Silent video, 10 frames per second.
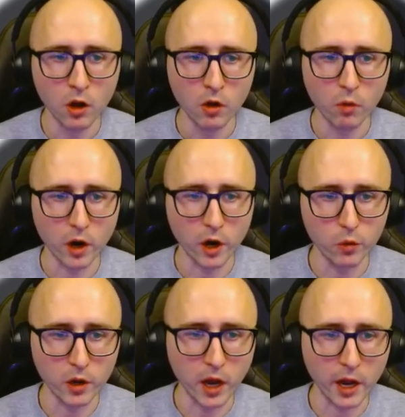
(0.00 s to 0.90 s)
where you
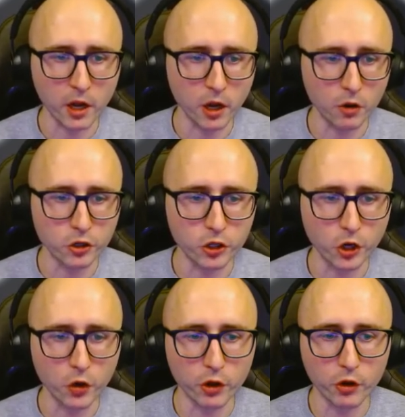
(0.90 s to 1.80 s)
I can go and show
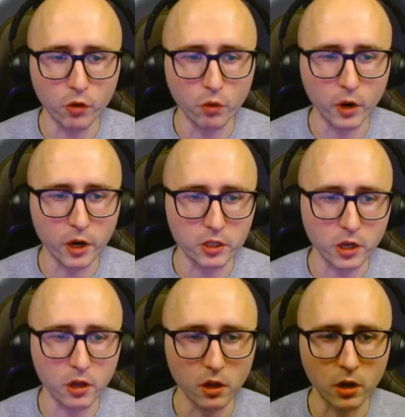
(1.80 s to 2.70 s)
you what it's going
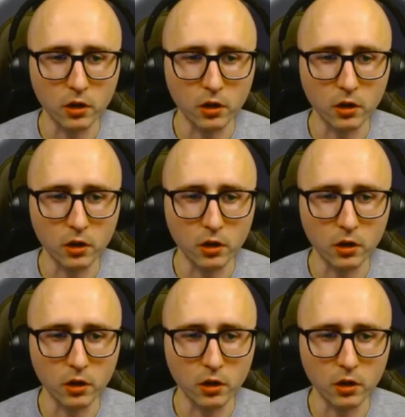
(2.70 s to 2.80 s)
to look